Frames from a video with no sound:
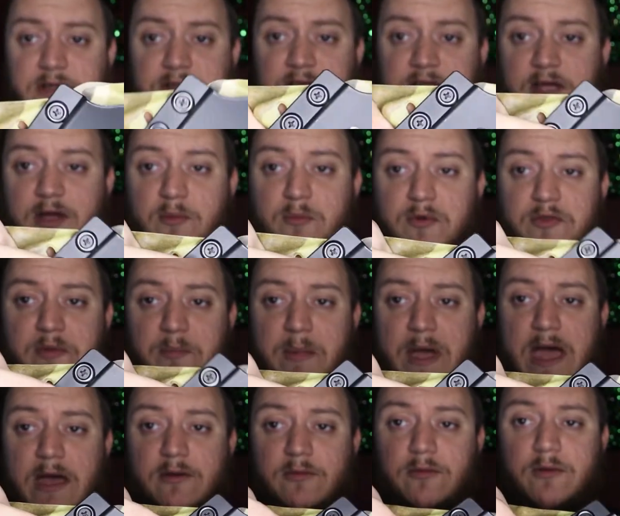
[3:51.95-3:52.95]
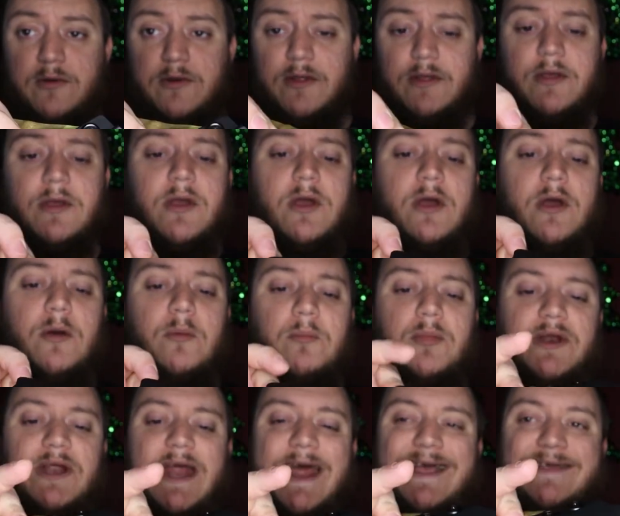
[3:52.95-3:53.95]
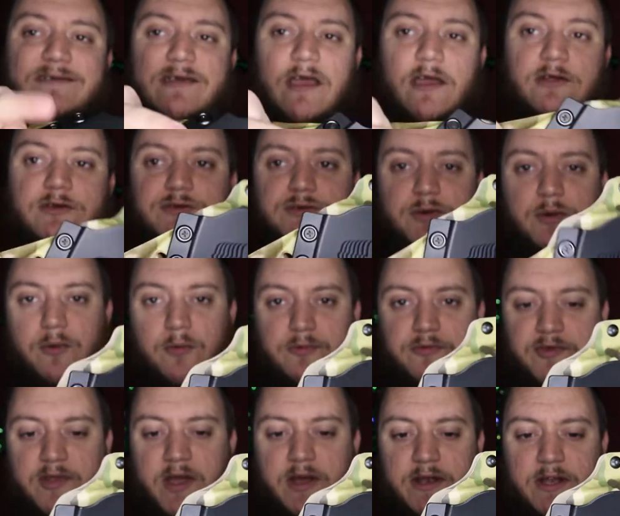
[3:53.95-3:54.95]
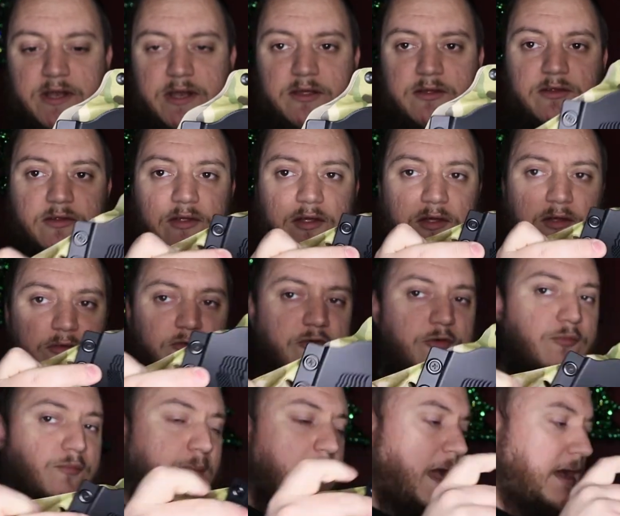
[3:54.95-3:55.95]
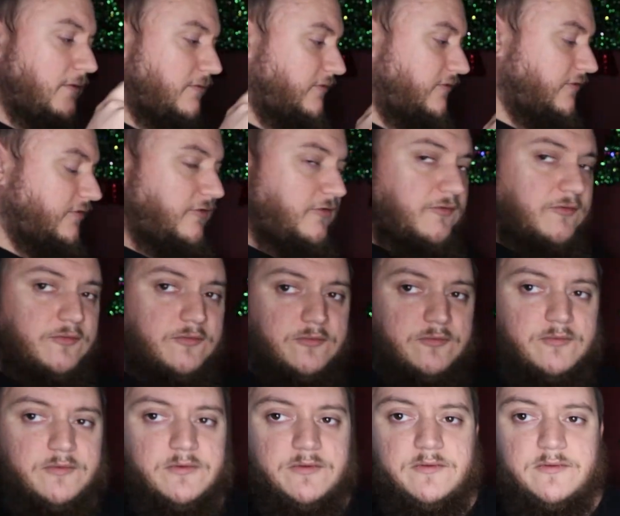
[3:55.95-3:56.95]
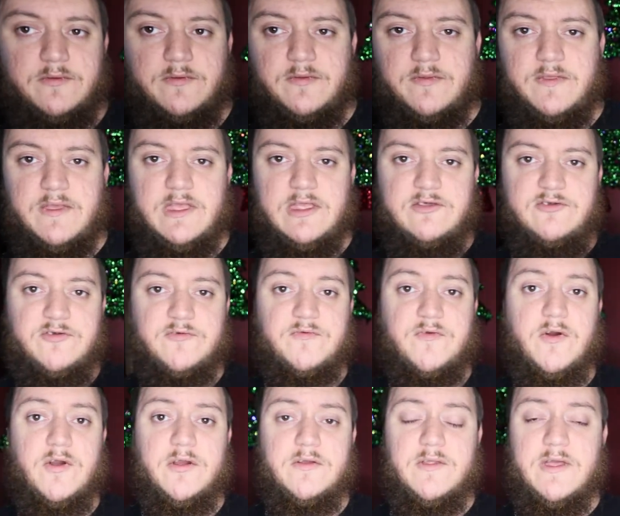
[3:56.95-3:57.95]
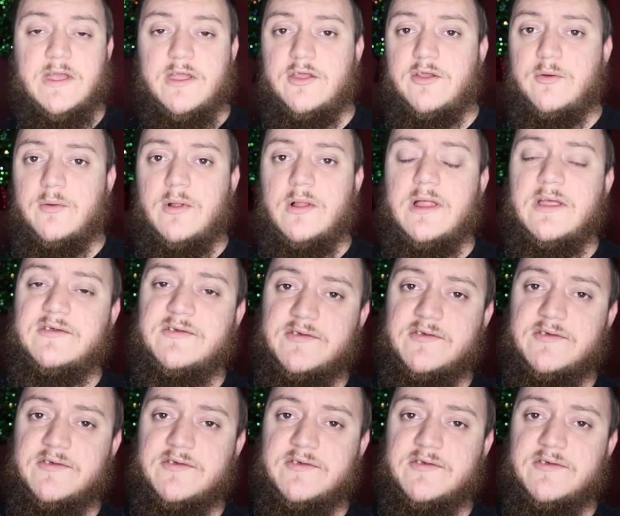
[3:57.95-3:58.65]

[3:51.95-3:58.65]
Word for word: It did come with the paddle on it, but it has extra holes cut in it to mount to the Safariland QLS